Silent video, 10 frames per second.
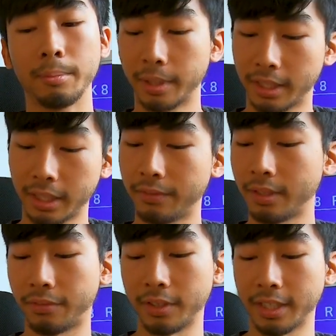But
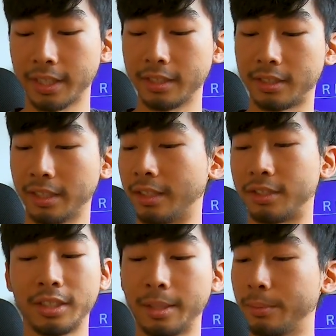even if it is,
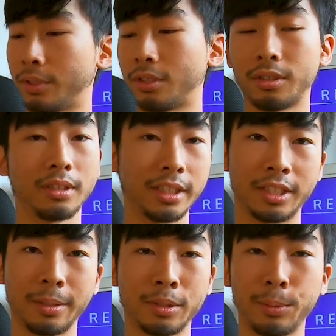it seems
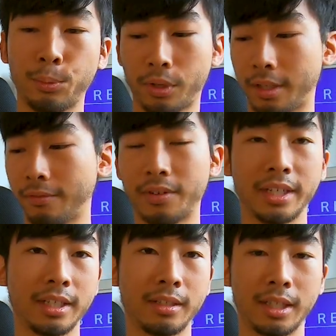to be working
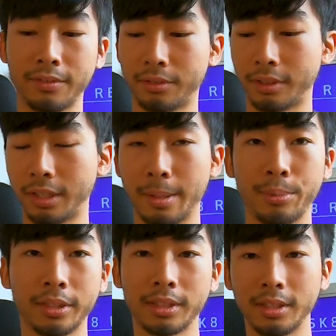fine now. After I
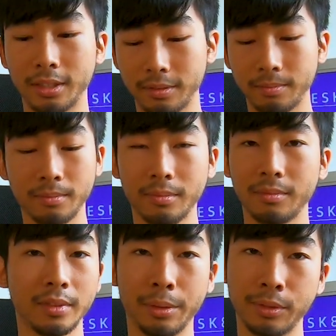plugged it in,
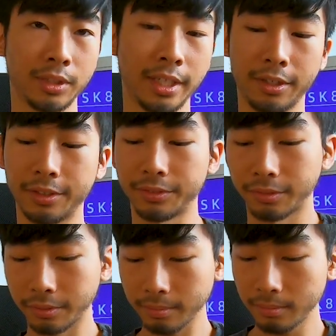it would stay on.
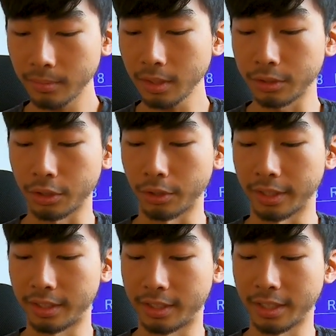So
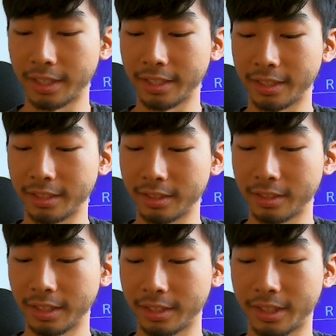
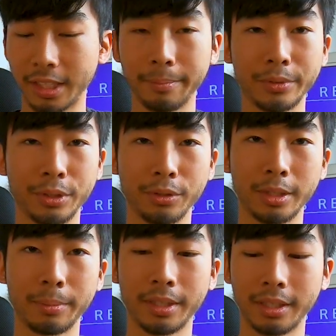it seemed to
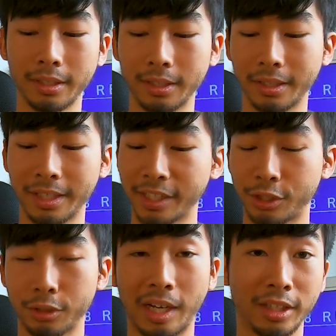only be an
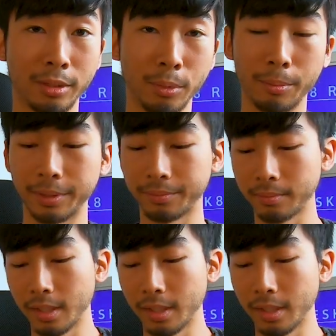issue at the moment.